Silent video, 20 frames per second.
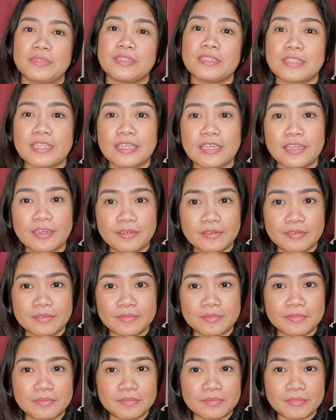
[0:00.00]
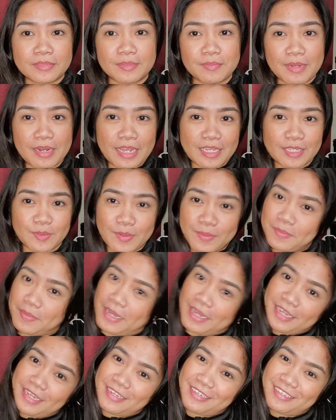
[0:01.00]
See you in my next one.
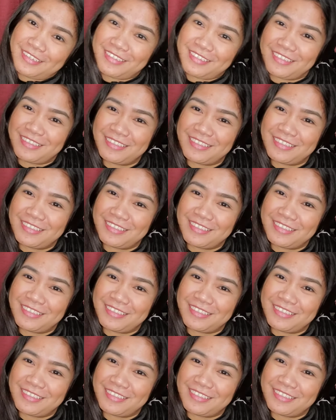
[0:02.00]
Bye.